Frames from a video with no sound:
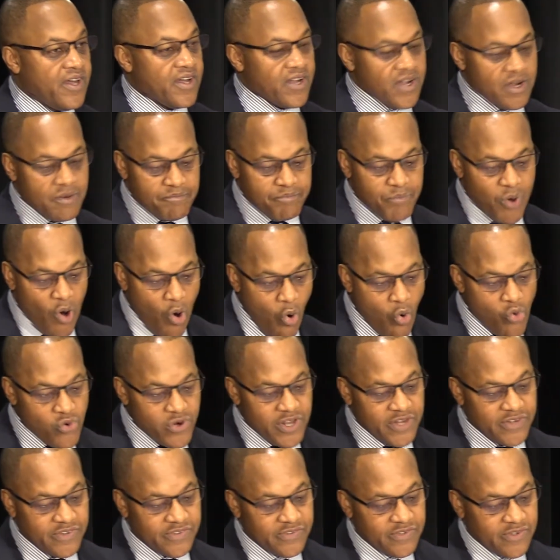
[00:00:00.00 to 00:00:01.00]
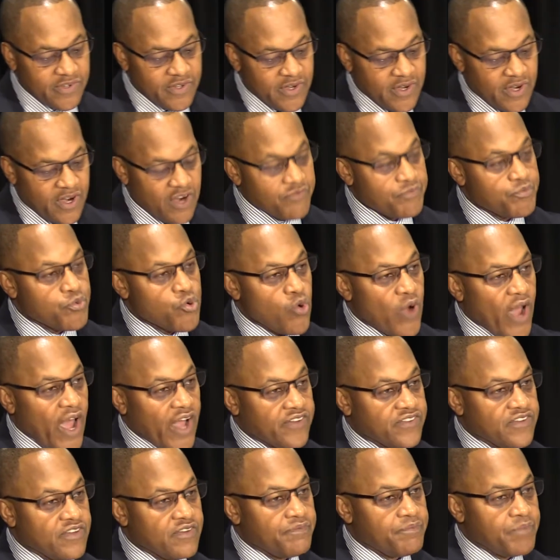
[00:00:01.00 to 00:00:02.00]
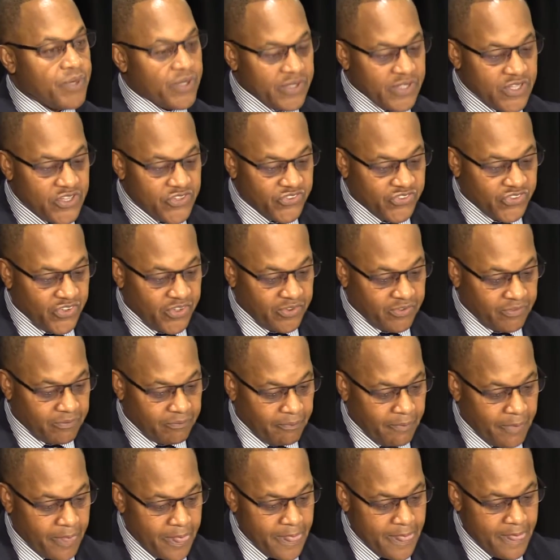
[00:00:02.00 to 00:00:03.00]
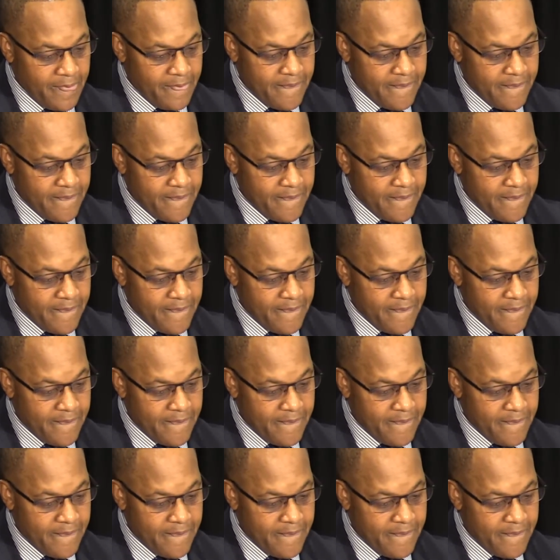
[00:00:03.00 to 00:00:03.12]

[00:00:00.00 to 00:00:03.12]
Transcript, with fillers: component of proactive policing.